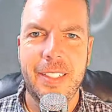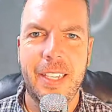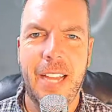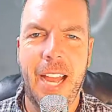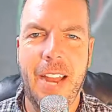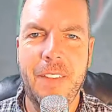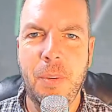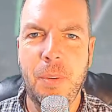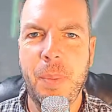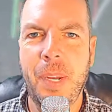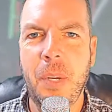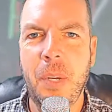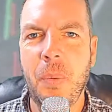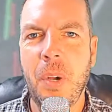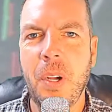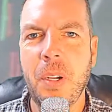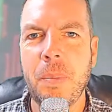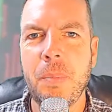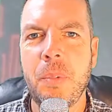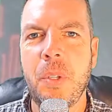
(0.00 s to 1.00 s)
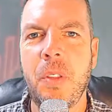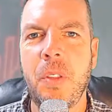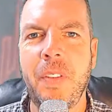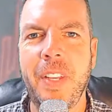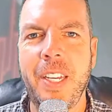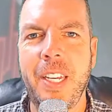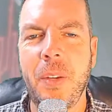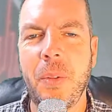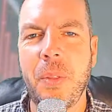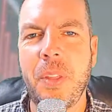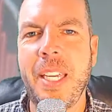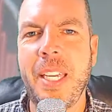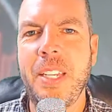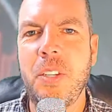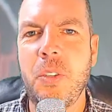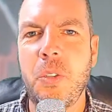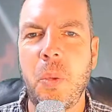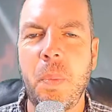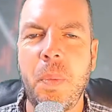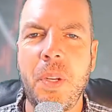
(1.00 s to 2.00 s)
Hi everybody, welcome to the video. Thank
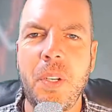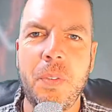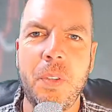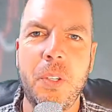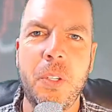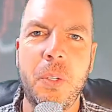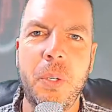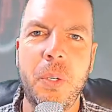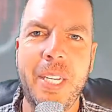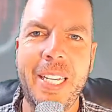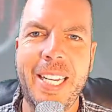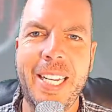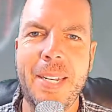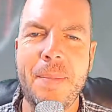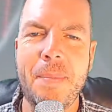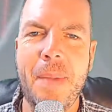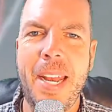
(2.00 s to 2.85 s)
you so much for tuning in.